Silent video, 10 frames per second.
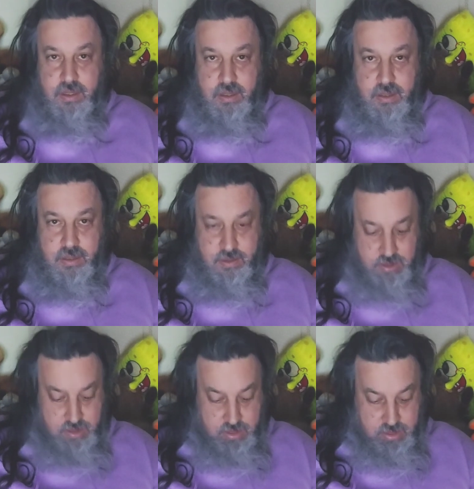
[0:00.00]

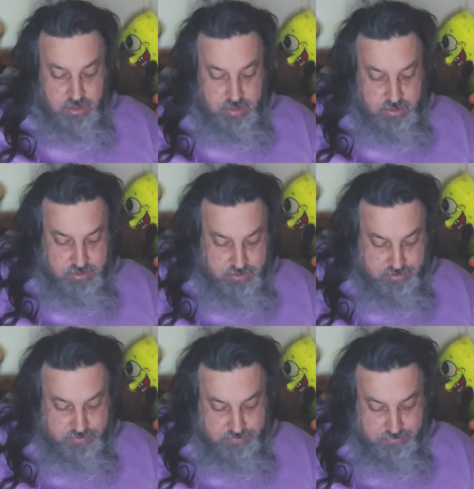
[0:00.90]

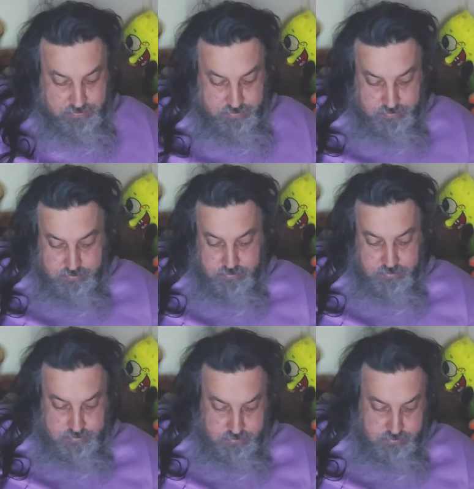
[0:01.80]

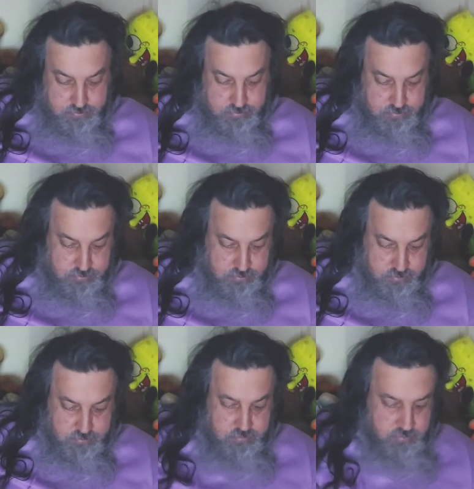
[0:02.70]

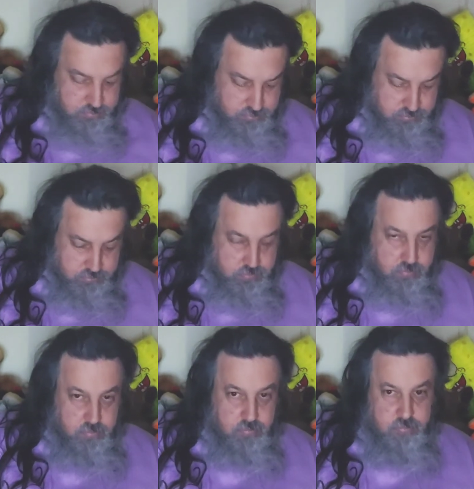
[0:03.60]

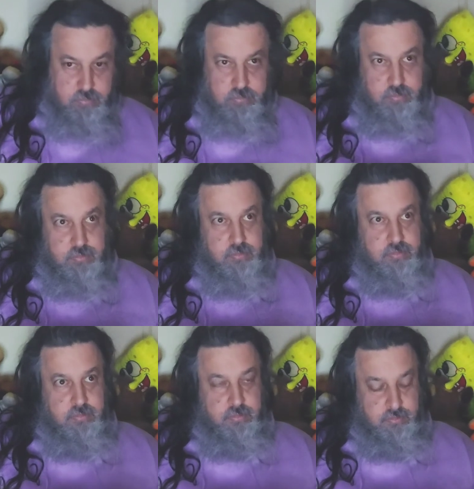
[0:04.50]

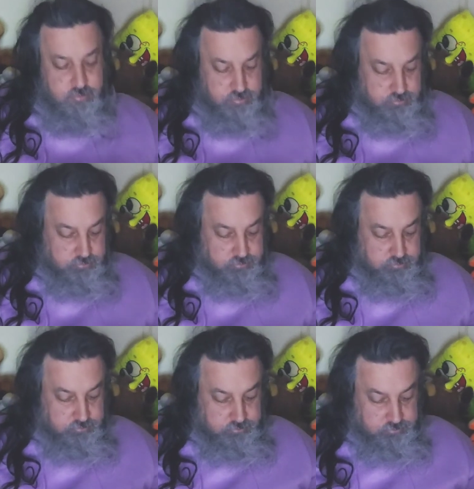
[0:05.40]

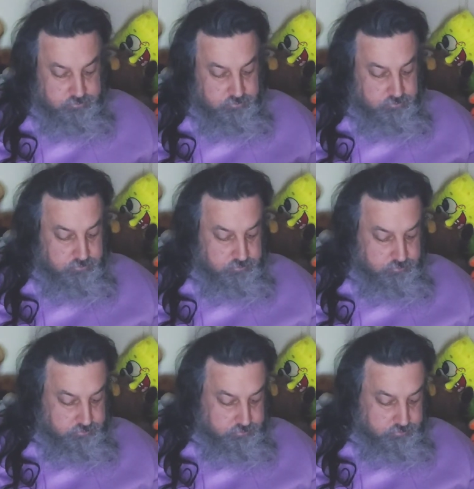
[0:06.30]

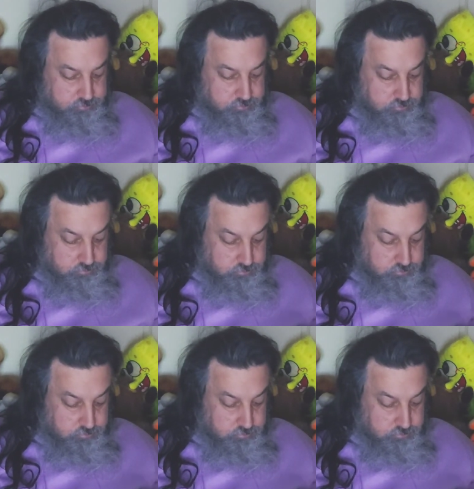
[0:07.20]
Nothing is said.